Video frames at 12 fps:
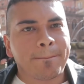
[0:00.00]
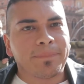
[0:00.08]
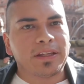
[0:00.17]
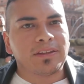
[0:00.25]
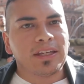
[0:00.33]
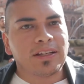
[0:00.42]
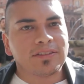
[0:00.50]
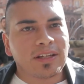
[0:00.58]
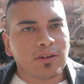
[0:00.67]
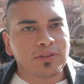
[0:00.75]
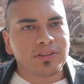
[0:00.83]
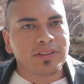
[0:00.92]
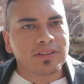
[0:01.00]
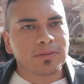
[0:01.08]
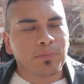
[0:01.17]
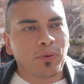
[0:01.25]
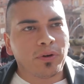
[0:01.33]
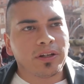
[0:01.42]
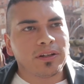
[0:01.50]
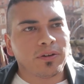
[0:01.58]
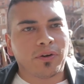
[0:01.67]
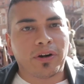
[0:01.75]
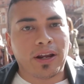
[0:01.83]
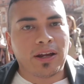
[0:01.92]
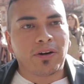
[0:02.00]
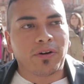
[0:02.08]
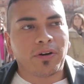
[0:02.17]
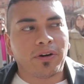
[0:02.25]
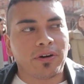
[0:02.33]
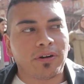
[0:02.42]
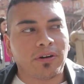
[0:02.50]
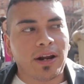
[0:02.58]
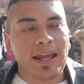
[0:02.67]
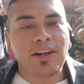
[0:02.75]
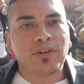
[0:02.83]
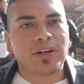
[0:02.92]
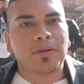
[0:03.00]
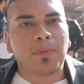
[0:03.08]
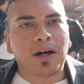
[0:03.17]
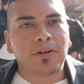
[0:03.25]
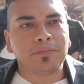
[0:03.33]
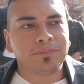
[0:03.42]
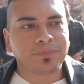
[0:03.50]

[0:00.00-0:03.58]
the things I was disappointed or angry about,